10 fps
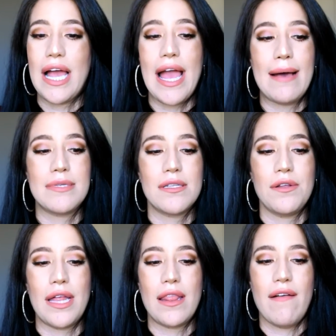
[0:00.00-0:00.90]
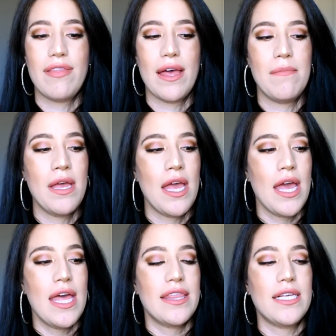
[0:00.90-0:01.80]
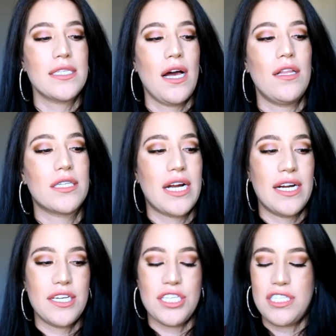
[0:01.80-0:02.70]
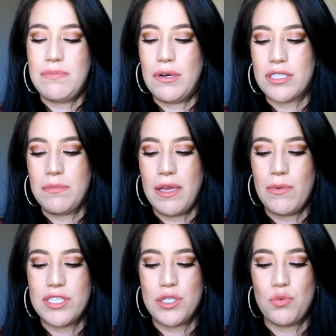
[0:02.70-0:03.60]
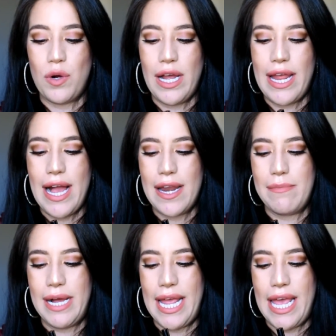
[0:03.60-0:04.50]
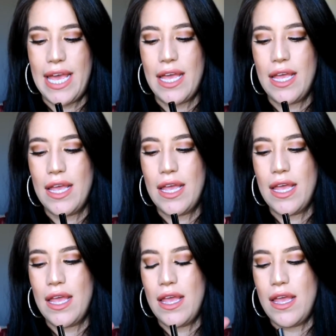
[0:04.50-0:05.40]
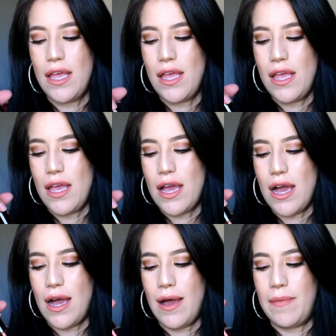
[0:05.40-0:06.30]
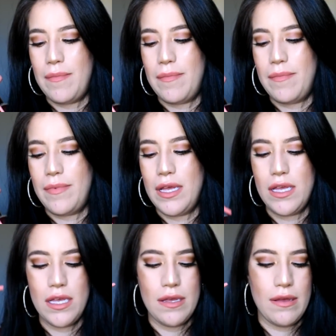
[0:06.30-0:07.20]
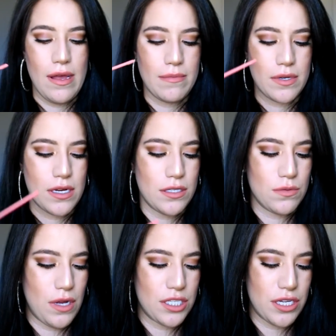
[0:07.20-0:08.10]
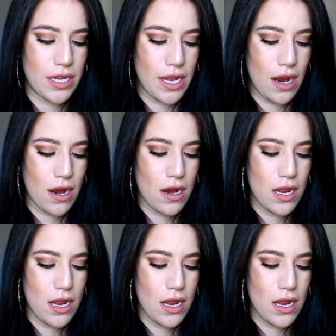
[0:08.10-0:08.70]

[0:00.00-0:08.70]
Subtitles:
I absolutely love them. This color kind of just spoke to me, which is why I had to buy it. I'm gonna swatch it here.